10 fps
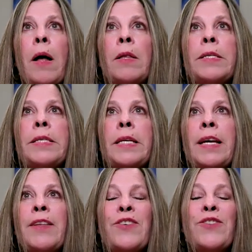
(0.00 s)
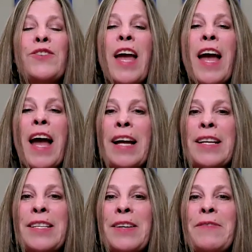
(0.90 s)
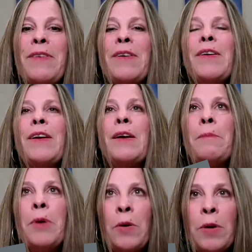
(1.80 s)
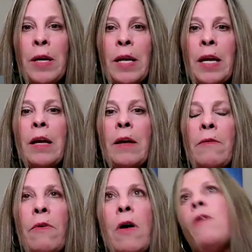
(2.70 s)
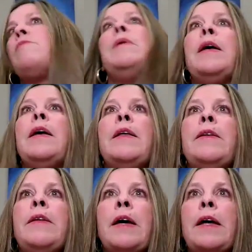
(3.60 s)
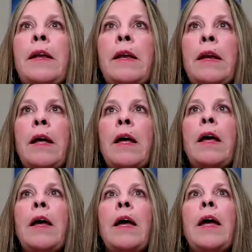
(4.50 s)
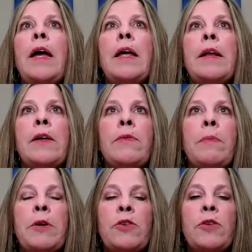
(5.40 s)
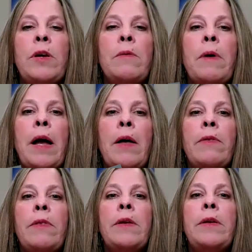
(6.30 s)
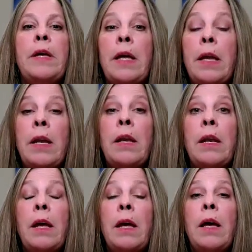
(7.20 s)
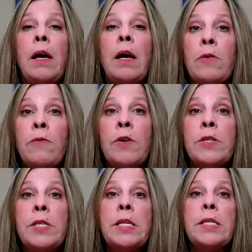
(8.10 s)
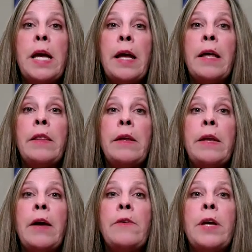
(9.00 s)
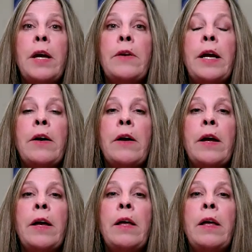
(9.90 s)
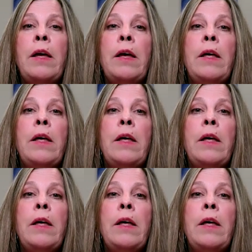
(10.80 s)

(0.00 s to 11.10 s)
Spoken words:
policing. There's active community involvement in Denton, and especially around the Denton universities and the downtown area.